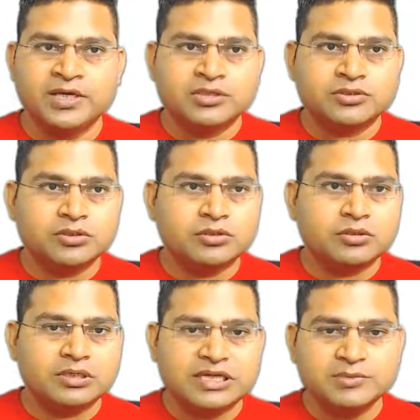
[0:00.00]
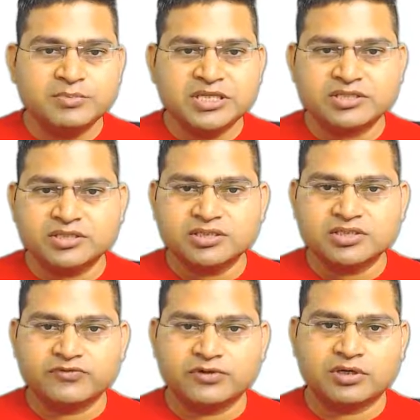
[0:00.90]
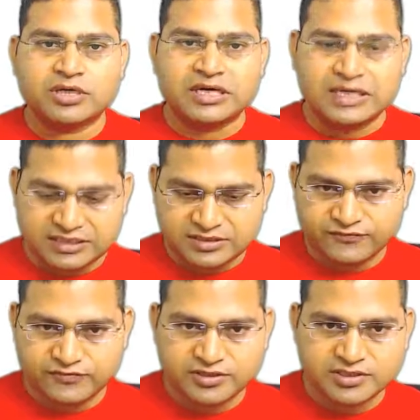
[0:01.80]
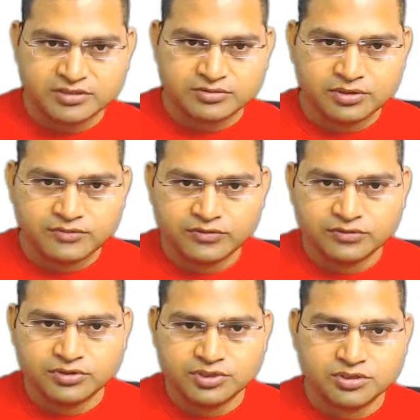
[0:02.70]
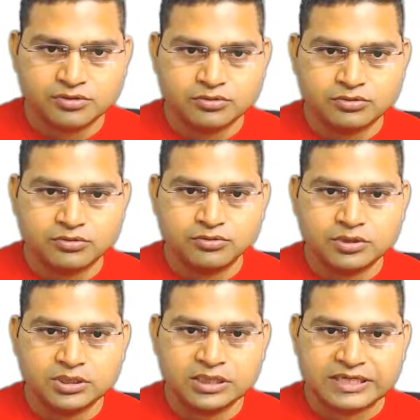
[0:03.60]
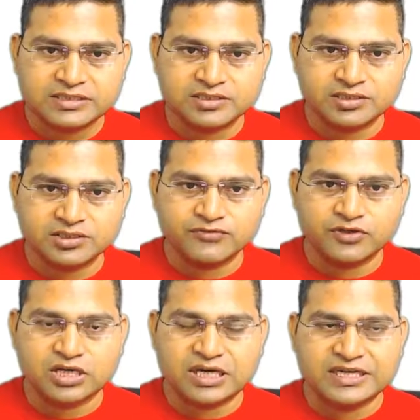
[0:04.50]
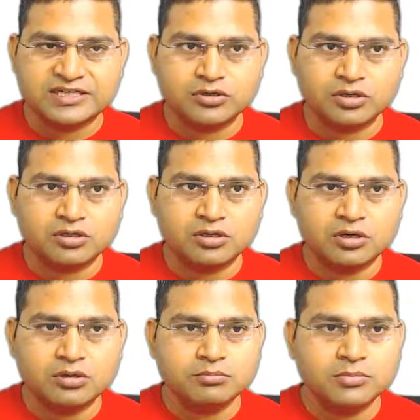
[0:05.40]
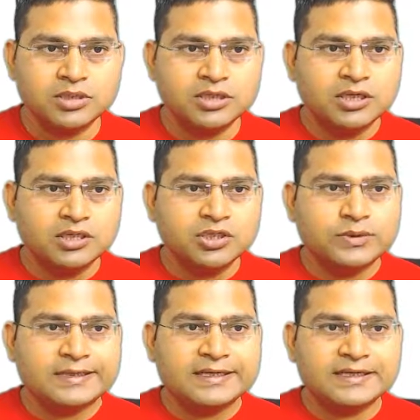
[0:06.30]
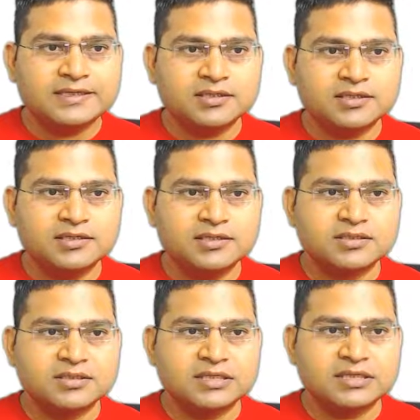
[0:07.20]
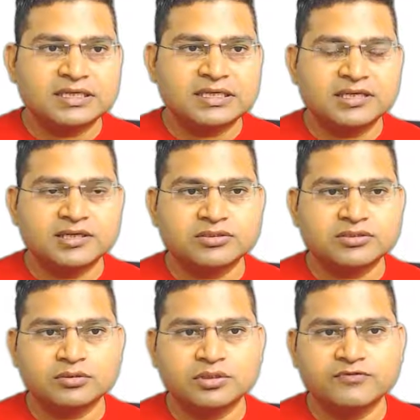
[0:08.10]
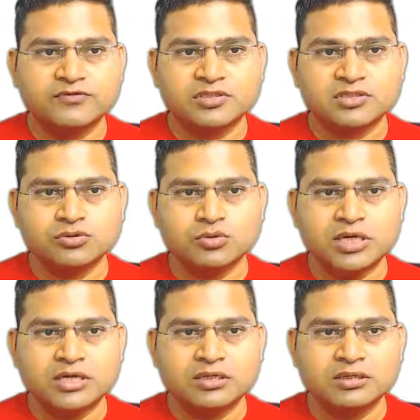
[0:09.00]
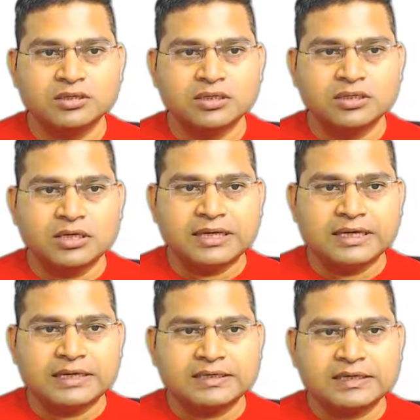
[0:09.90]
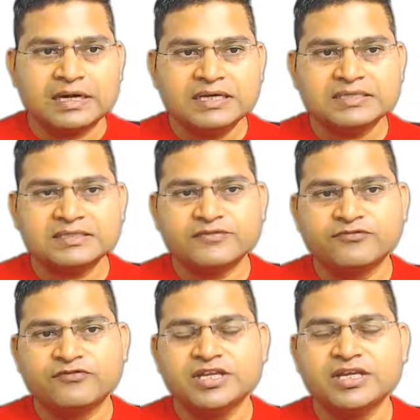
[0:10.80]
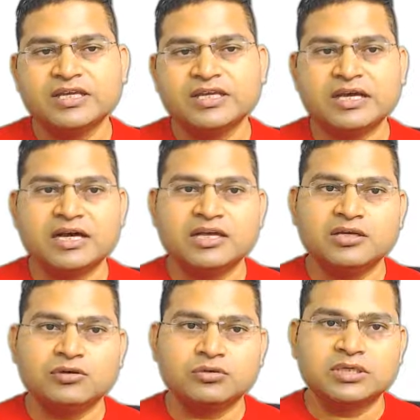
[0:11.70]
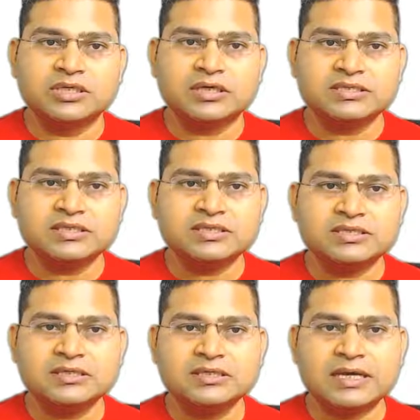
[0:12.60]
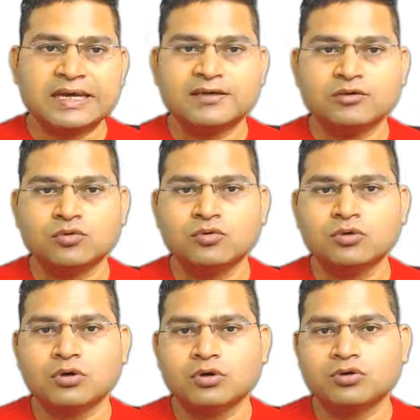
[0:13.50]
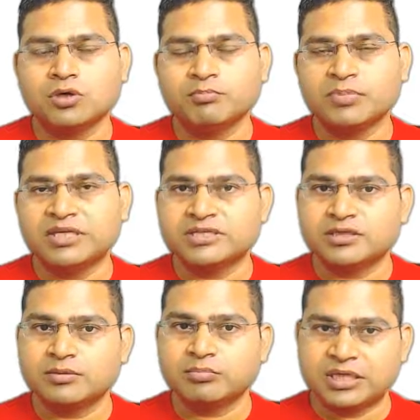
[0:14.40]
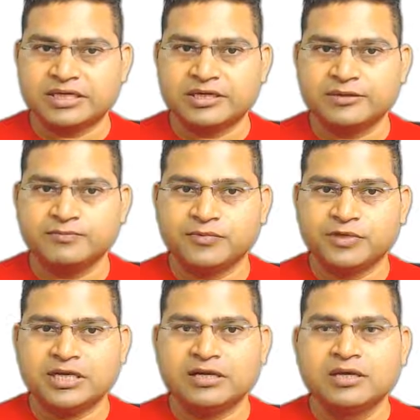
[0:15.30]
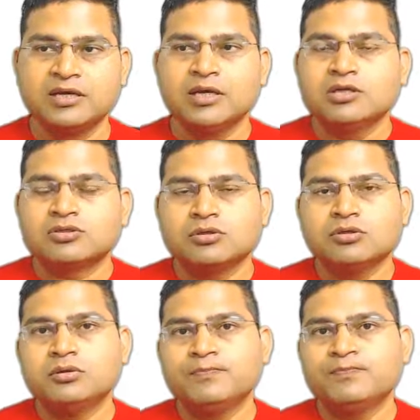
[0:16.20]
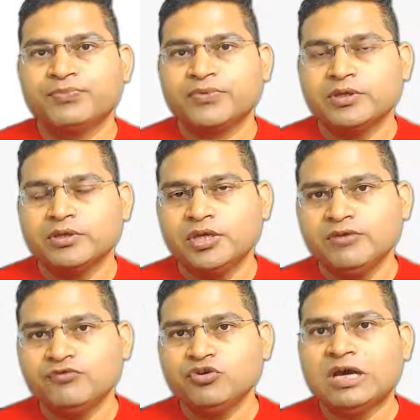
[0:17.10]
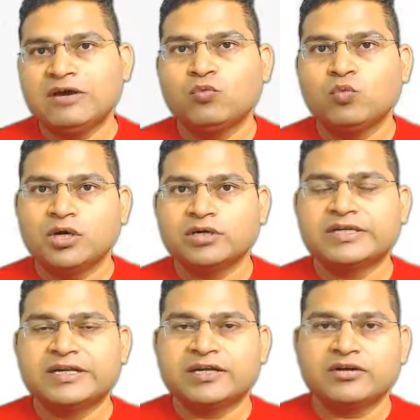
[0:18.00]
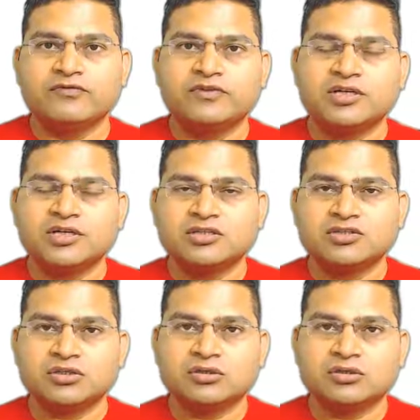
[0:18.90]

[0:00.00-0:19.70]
So let me search for Kite first. So if you just go to Google and search for kite dot com, you will get this link here, so the first U R L. And Kite is a free A I coding assistant and code auto completion plugin, right? So if you have worked in any of the